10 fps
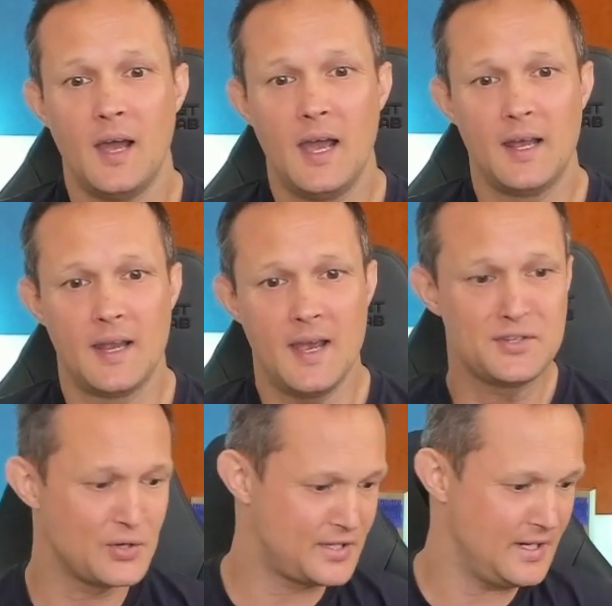And
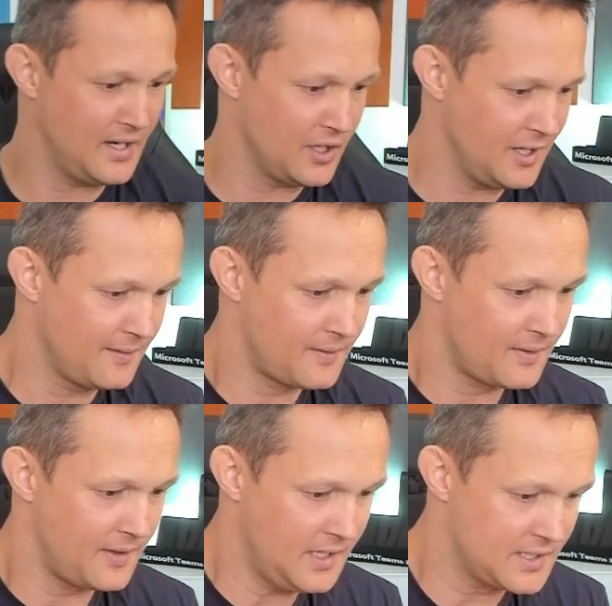as you see here,
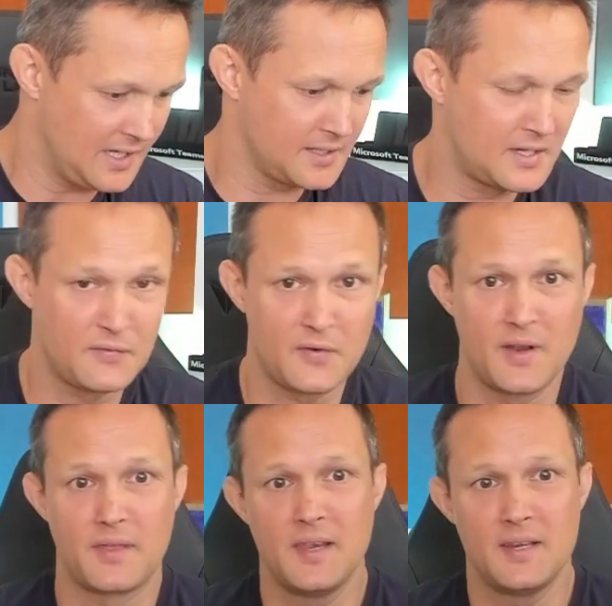there's a lot of
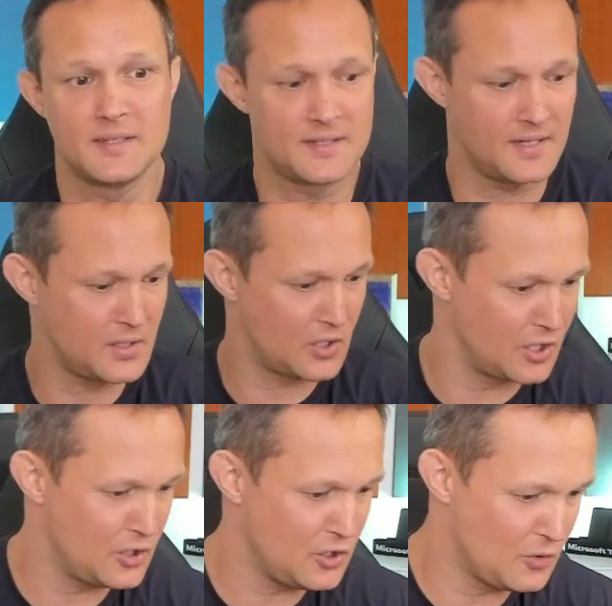different things that you
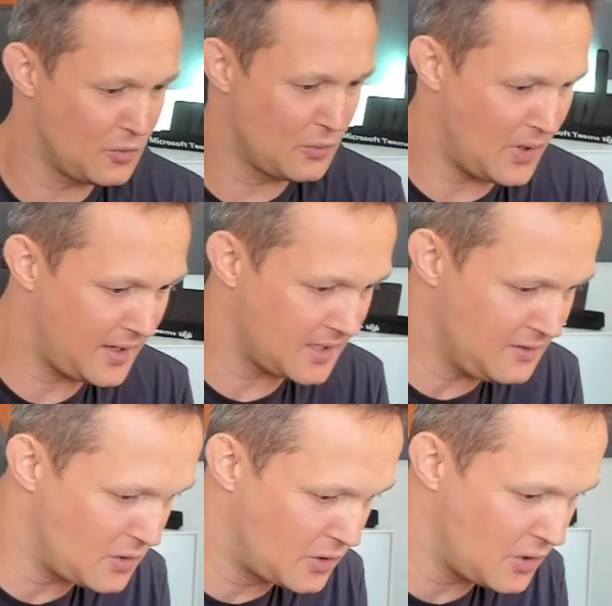can do. But
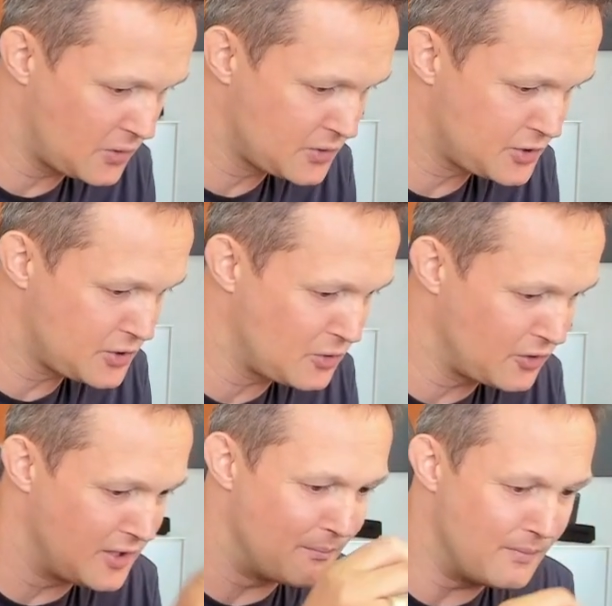if you go
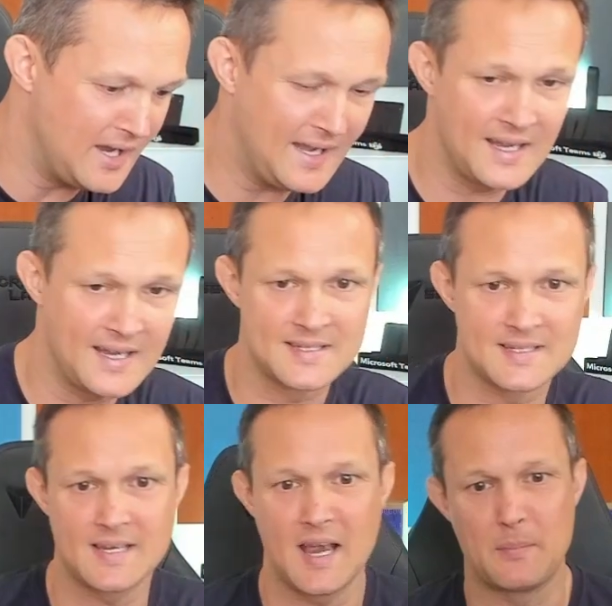to the meetings
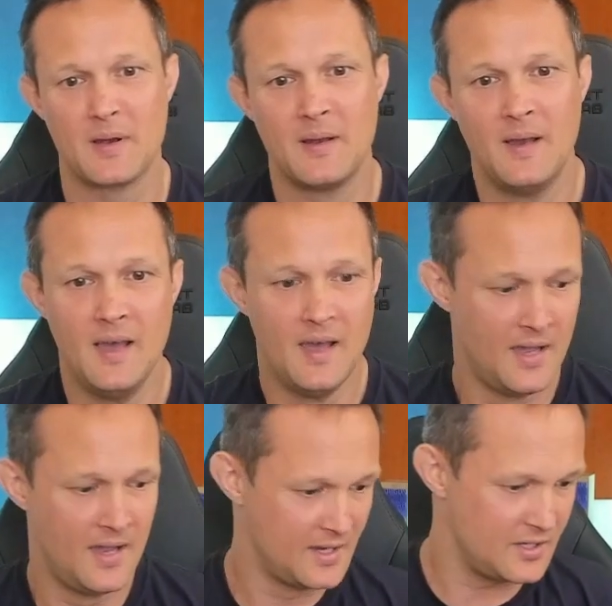tab,
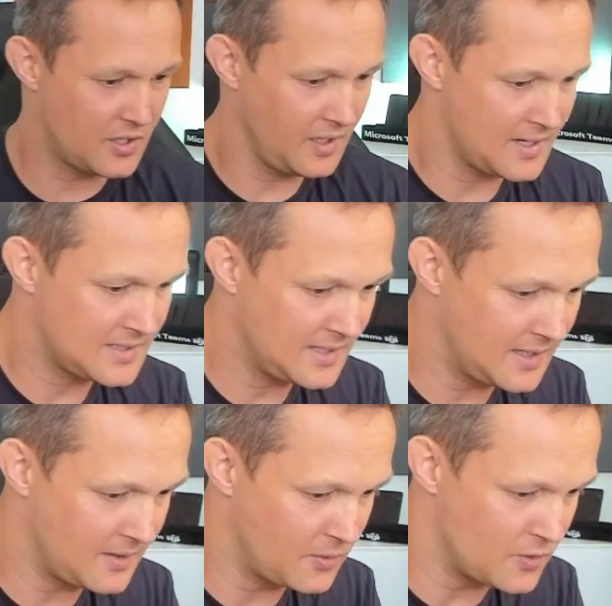you can
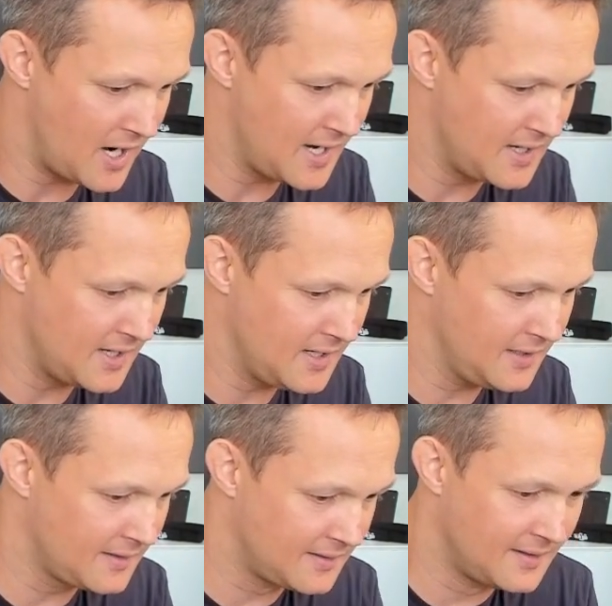actually right here